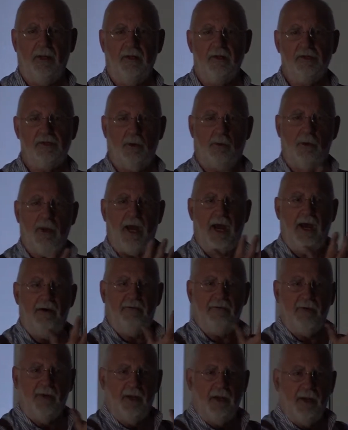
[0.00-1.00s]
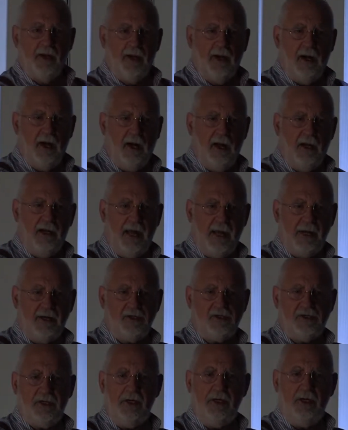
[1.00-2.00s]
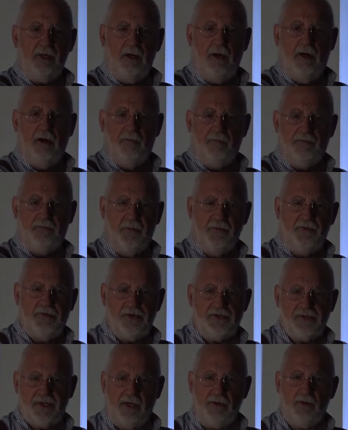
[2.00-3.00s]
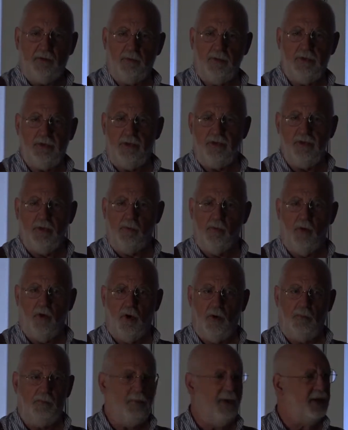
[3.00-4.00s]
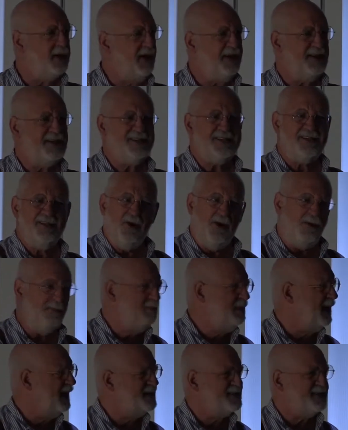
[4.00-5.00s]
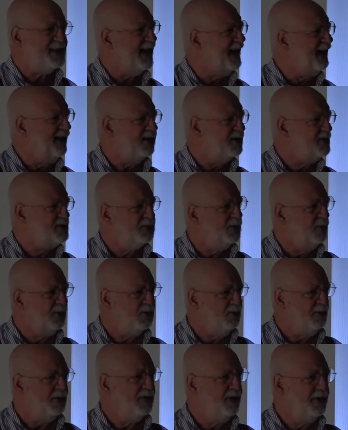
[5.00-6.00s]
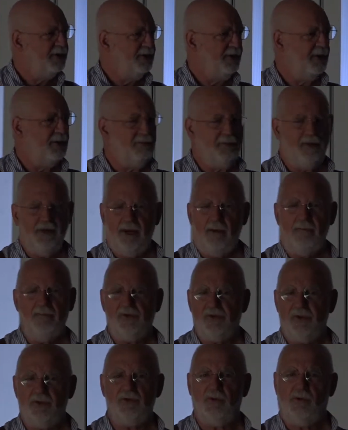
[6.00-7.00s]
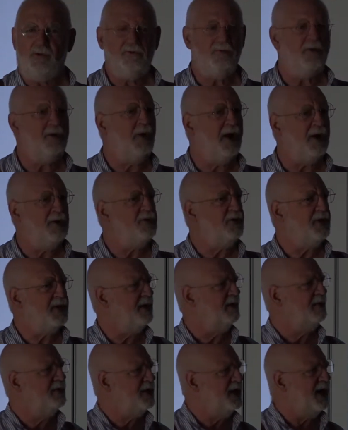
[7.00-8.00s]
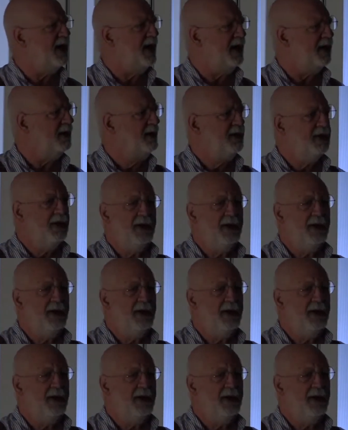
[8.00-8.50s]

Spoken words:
So we have a legacy of dissent within the war, but it's not big scale at all. You know, the numbers you talk a few hundred here and there.